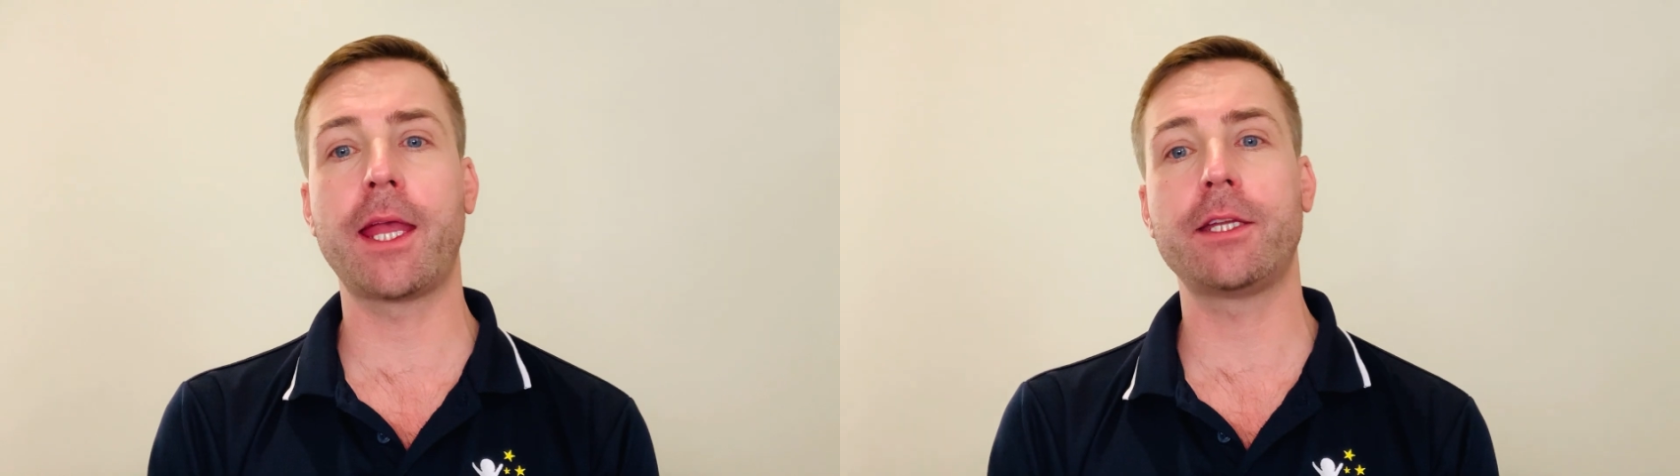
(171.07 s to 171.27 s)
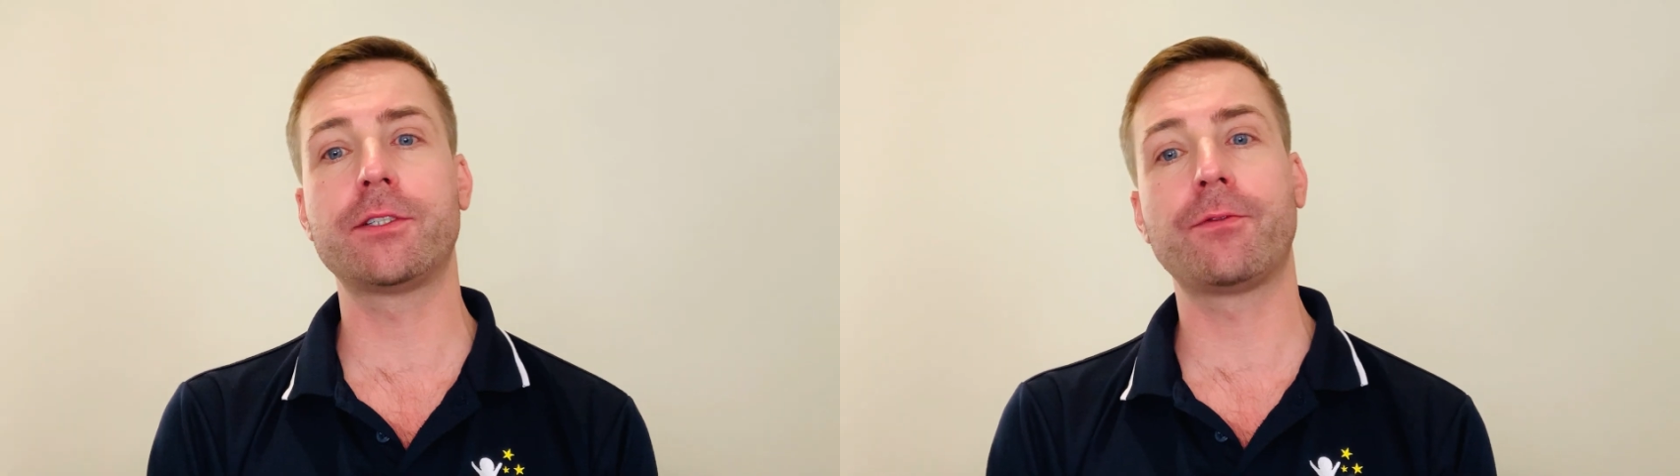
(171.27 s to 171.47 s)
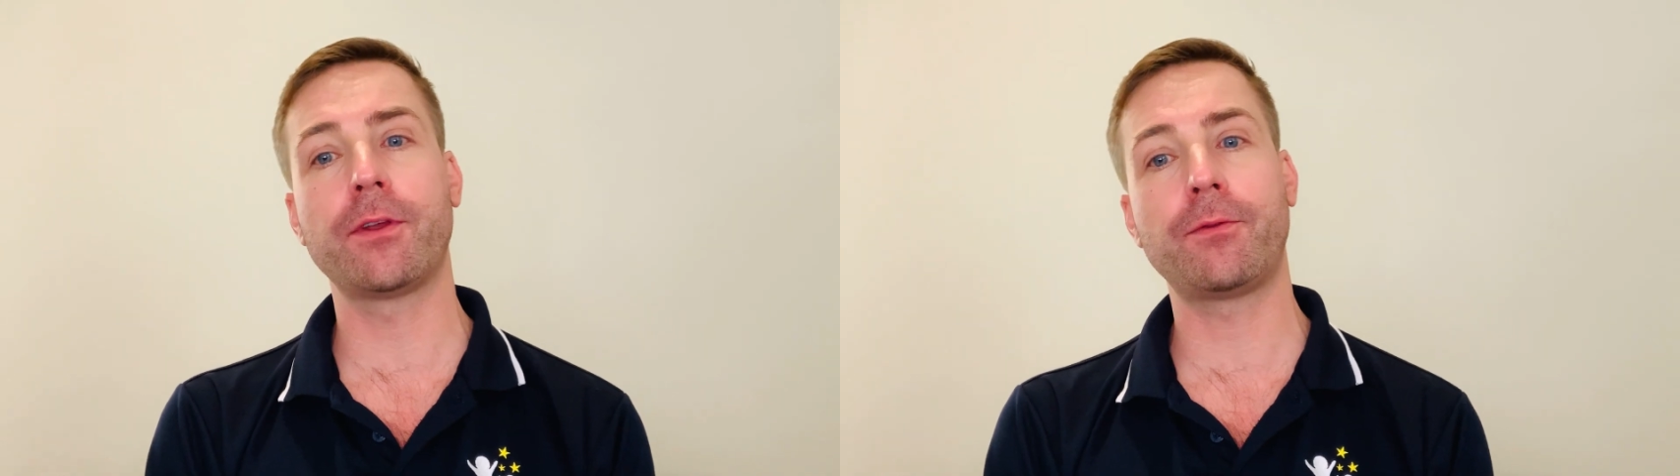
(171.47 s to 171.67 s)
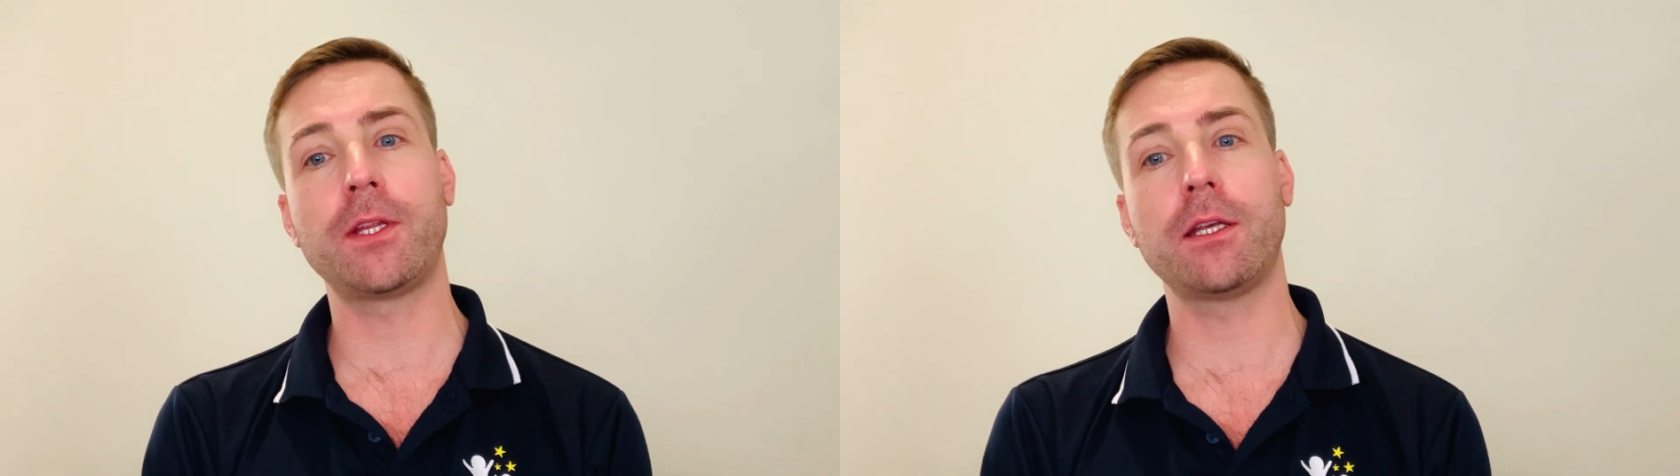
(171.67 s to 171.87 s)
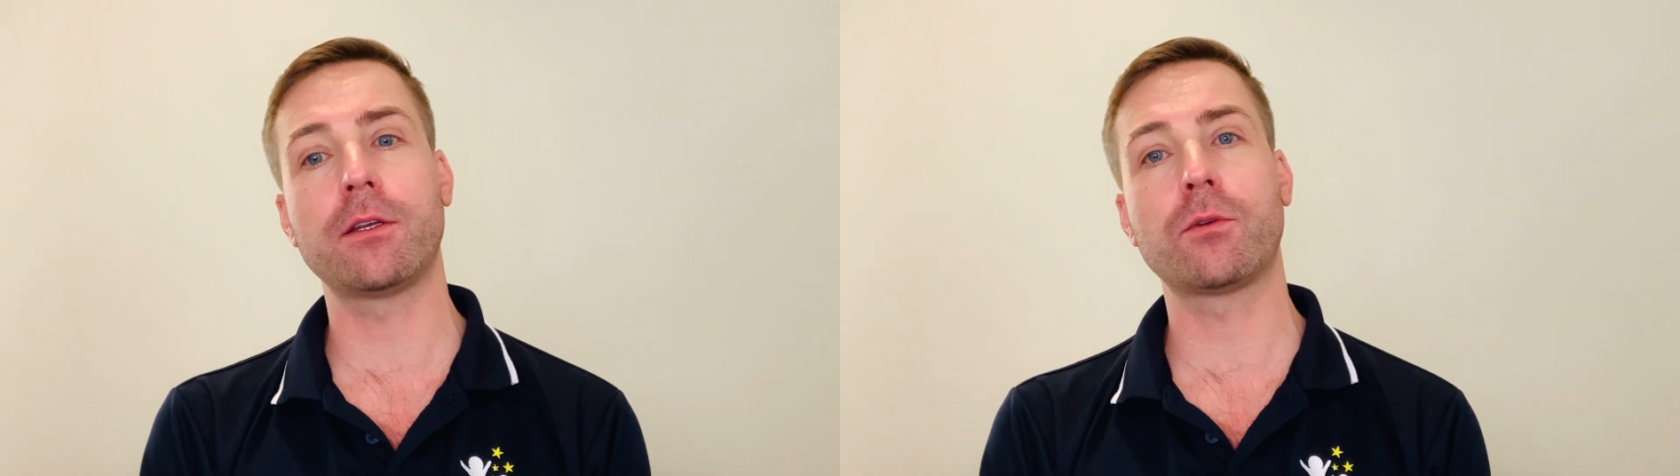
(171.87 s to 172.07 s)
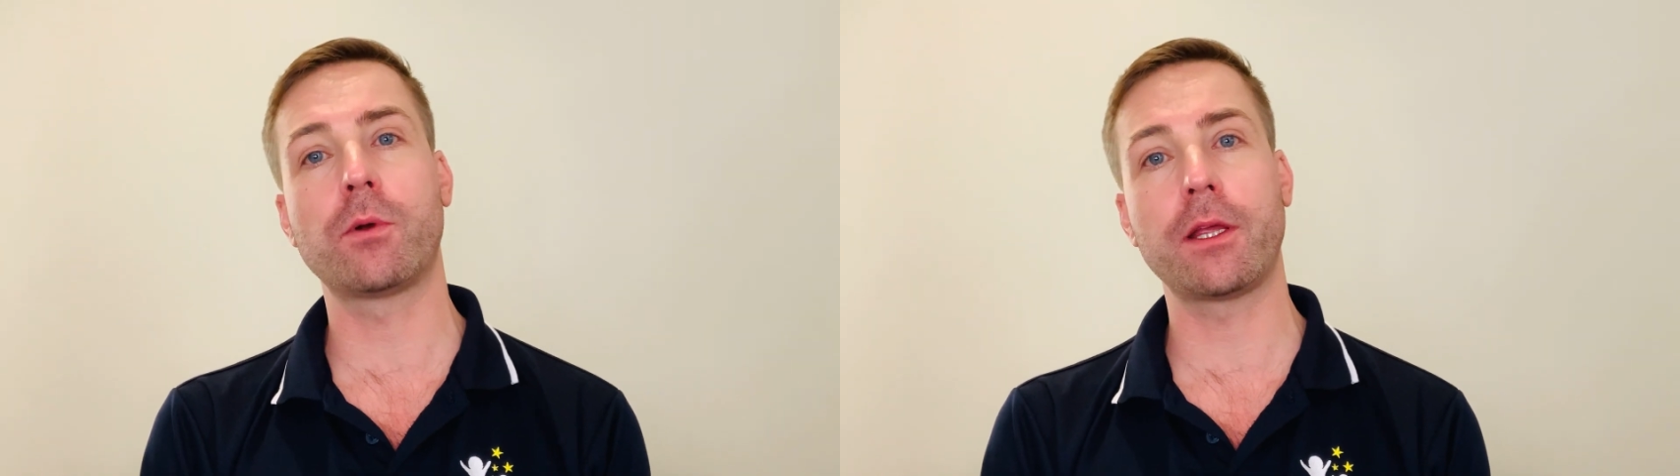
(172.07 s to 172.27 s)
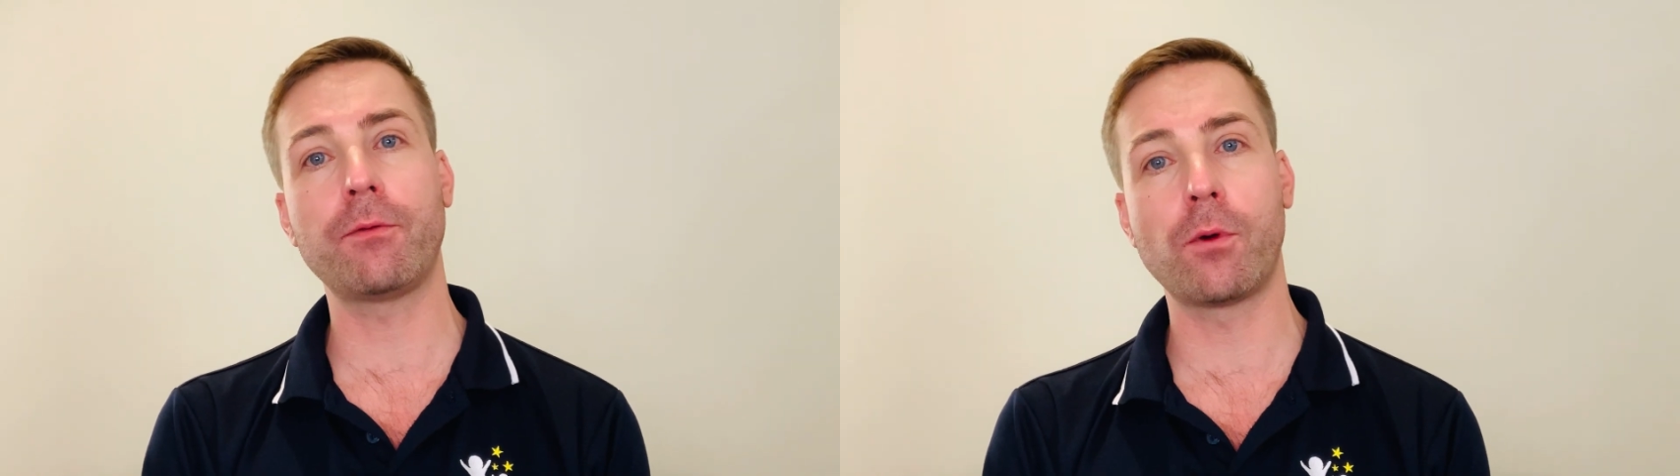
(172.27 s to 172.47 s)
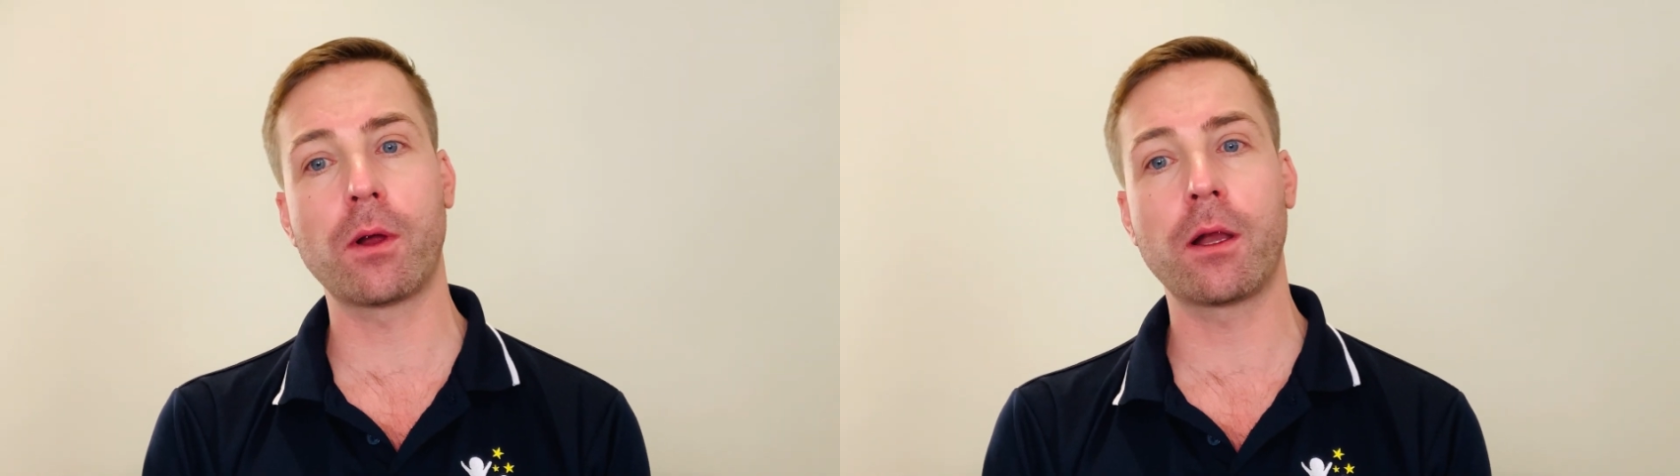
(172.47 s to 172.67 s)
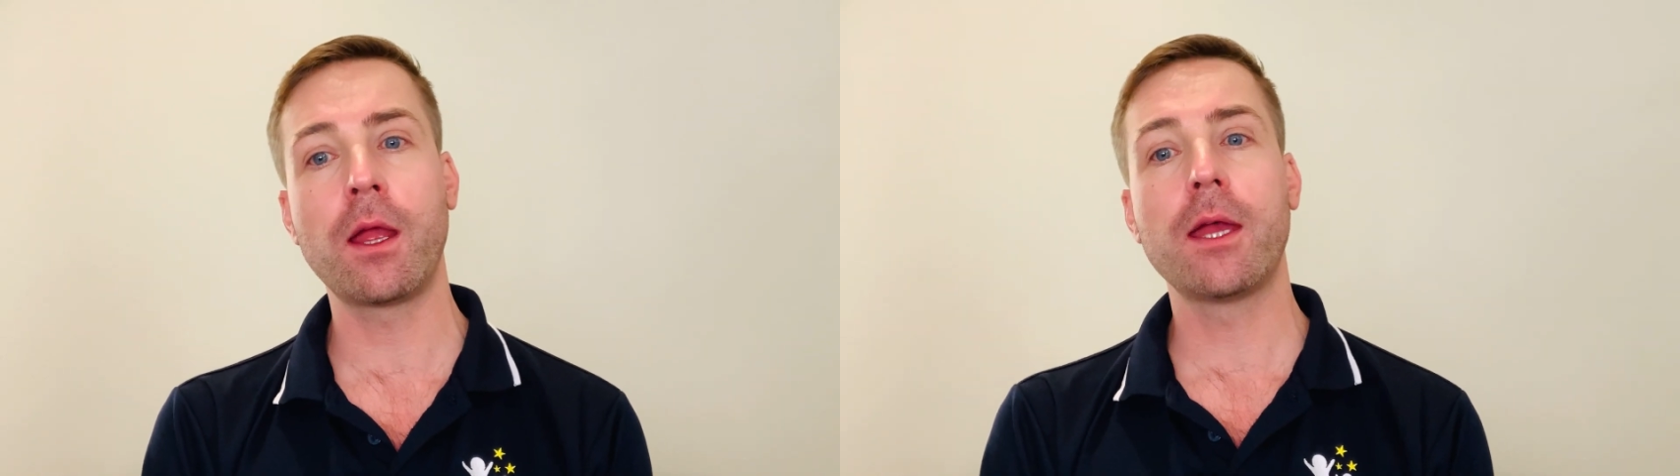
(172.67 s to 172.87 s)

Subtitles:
aged 15 to 24